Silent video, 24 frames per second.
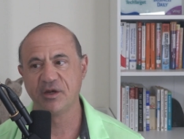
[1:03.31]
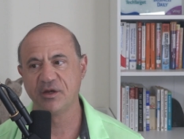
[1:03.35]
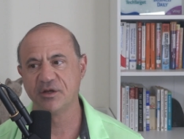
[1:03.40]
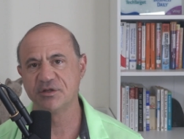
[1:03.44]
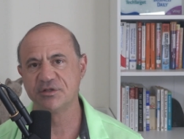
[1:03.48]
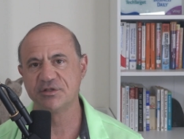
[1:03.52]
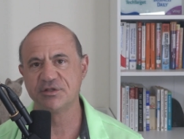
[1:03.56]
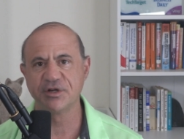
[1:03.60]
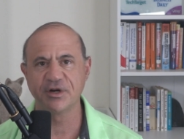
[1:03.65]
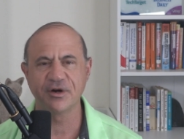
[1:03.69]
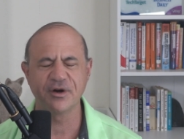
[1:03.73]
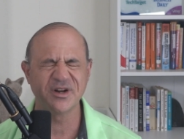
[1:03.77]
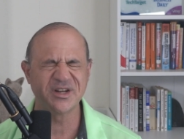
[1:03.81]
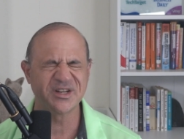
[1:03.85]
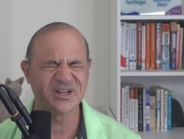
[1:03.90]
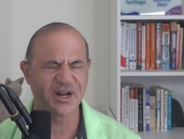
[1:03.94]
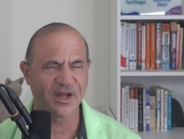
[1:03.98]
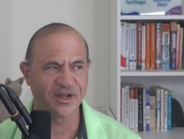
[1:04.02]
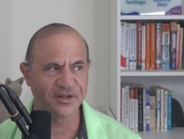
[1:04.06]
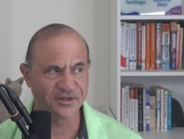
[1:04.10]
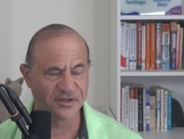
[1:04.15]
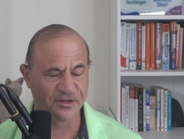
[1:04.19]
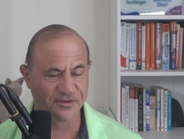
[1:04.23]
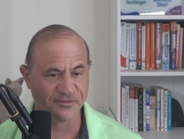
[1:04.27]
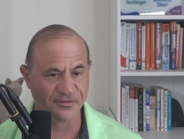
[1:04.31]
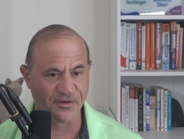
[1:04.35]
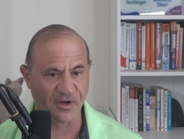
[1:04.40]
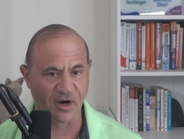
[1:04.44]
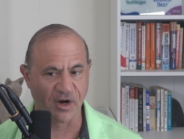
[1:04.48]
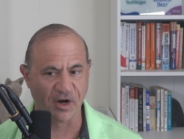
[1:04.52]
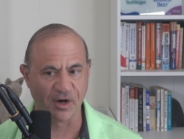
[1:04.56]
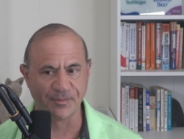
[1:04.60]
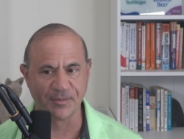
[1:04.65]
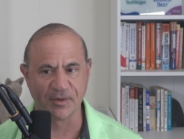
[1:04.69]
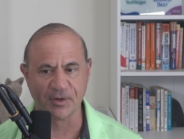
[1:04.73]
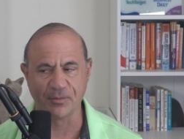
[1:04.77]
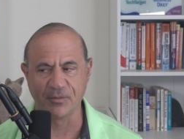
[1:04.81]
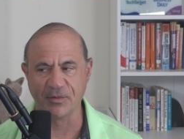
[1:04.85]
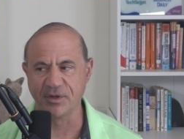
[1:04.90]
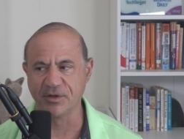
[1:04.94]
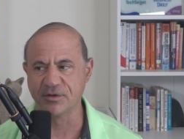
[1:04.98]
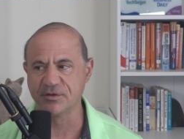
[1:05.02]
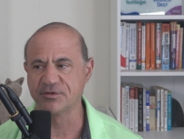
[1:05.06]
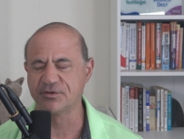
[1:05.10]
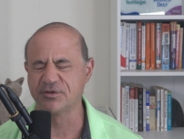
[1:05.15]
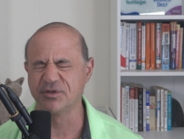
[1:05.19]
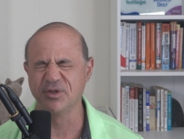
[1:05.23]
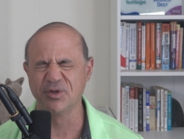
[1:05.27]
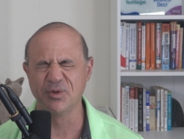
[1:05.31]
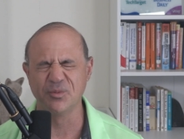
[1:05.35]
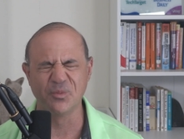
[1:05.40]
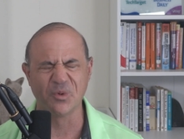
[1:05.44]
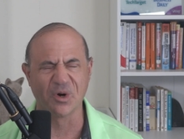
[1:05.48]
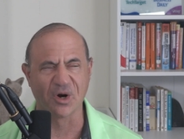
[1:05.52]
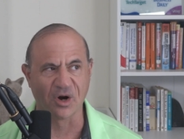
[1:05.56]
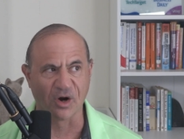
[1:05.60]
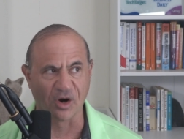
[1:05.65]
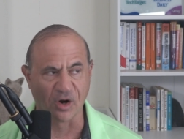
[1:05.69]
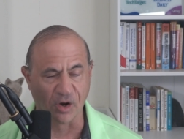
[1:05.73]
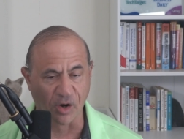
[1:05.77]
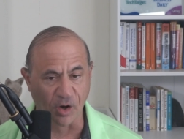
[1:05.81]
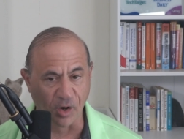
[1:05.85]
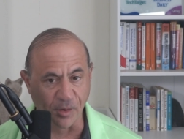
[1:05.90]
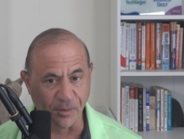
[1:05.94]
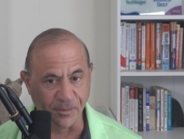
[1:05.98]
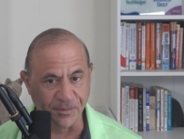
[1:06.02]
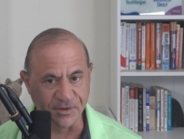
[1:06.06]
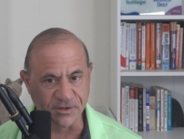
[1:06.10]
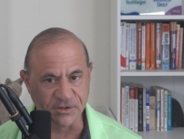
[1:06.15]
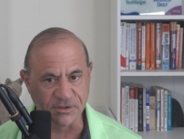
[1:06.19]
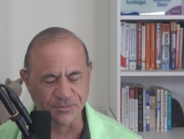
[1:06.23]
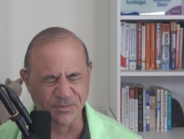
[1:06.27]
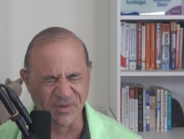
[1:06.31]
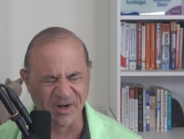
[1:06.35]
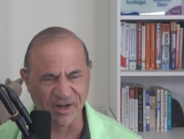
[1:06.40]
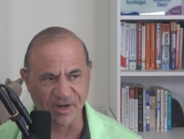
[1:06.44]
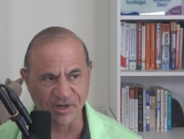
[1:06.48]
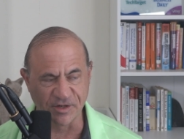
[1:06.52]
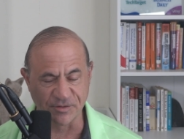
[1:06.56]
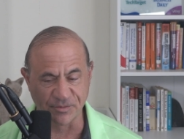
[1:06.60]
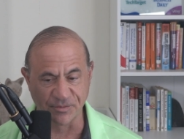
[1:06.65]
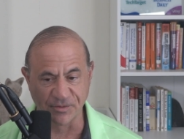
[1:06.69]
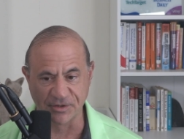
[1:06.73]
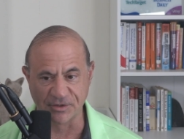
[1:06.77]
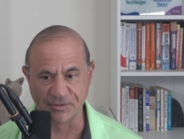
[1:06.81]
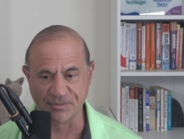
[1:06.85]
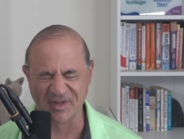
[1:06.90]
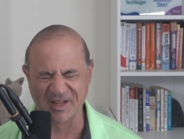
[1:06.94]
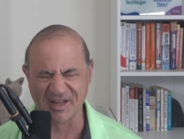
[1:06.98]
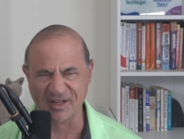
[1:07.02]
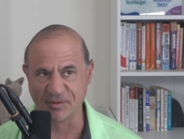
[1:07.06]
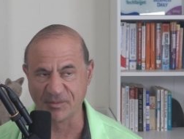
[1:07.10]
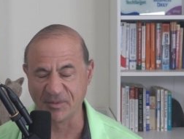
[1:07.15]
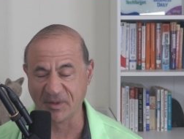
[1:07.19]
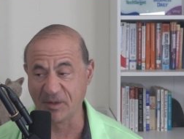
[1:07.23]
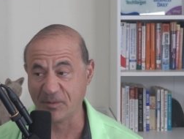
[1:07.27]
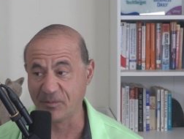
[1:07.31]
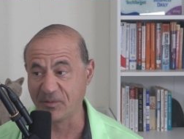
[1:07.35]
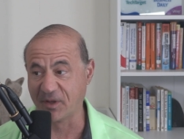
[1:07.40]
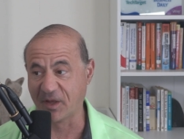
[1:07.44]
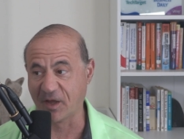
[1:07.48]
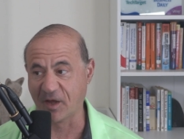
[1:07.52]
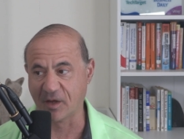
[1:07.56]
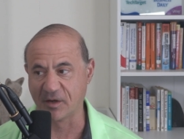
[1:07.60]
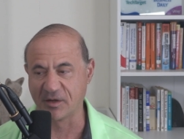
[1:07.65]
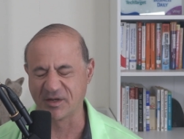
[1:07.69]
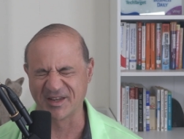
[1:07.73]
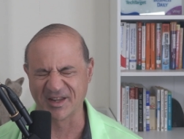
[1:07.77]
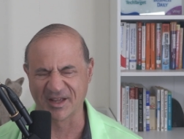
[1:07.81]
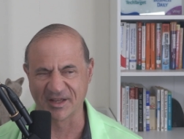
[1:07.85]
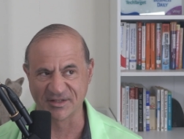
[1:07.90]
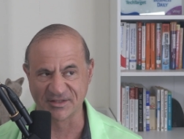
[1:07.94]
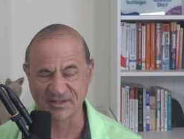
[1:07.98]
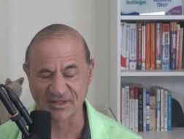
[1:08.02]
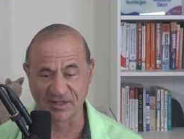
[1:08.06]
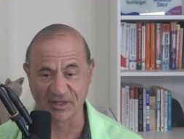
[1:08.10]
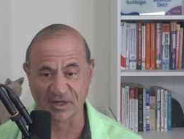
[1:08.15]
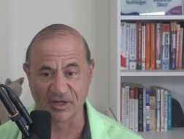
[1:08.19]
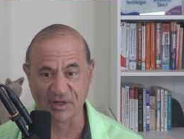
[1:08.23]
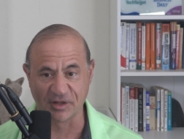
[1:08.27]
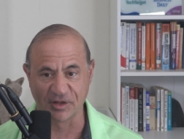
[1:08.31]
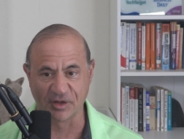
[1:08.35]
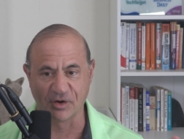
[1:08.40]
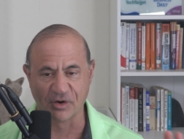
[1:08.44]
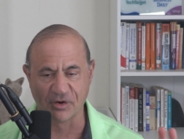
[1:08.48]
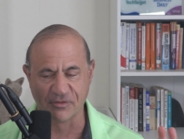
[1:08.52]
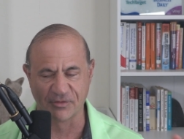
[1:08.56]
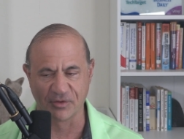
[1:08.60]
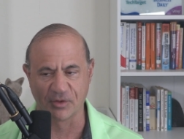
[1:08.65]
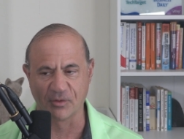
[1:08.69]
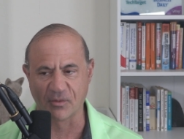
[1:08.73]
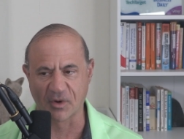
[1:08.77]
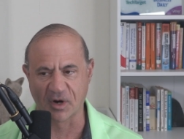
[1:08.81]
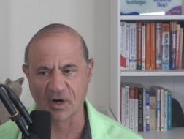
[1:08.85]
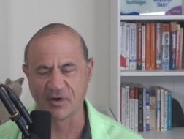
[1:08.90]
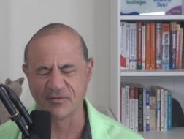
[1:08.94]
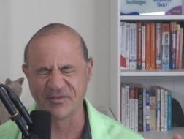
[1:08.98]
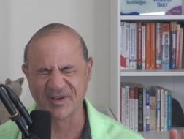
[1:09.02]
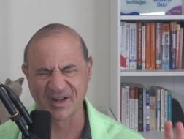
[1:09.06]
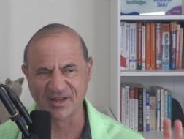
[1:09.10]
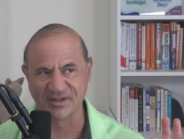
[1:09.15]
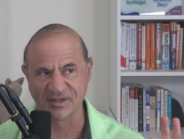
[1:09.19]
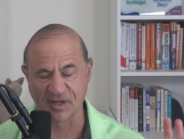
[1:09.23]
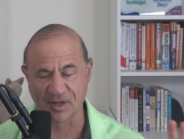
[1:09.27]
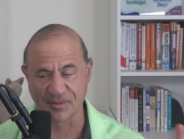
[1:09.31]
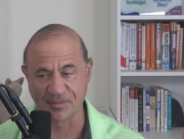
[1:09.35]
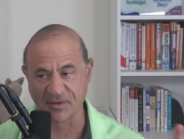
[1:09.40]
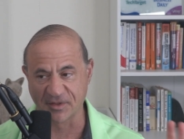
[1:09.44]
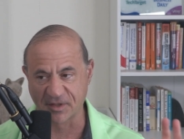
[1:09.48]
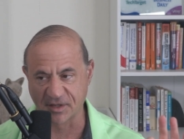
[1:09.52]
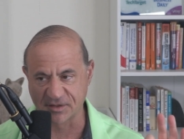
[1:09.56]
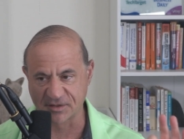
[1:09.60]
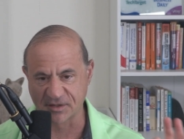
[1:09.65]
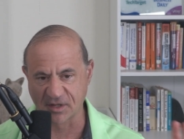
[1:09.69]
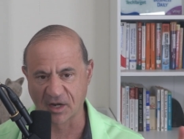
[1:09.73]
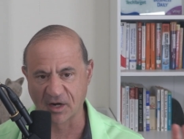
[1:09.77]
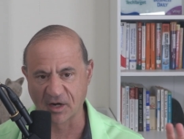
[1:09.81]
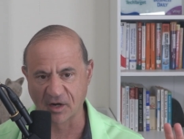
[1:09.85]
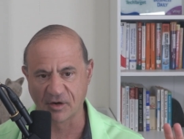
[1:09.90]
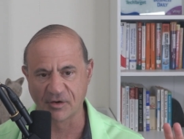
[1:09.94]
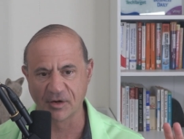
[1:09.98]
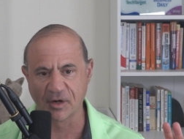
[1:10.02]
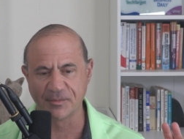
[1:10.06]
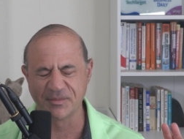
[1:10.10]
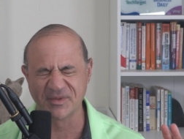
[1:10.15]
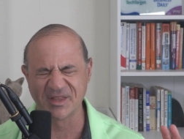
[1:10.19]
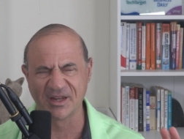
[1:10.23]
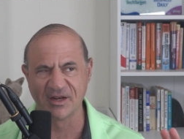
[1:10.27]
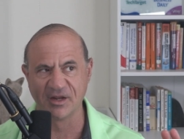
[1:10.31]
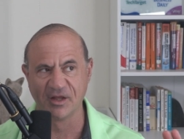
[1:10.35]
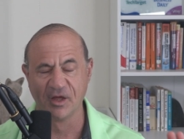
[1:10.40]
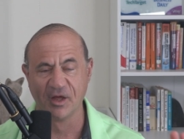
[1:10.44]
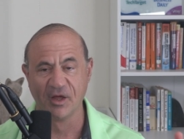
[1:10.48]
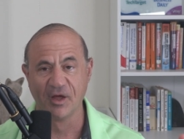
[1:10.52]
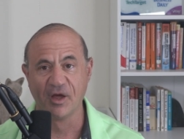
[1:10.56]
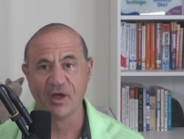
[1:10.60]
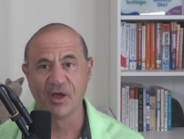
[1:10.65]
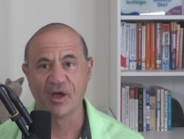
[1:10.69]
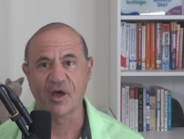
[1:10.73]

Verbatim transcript: In a Zero Trust environment, we assume we're always breached, which means we can't uh, send anything over the wire, for example, that's not encrypted.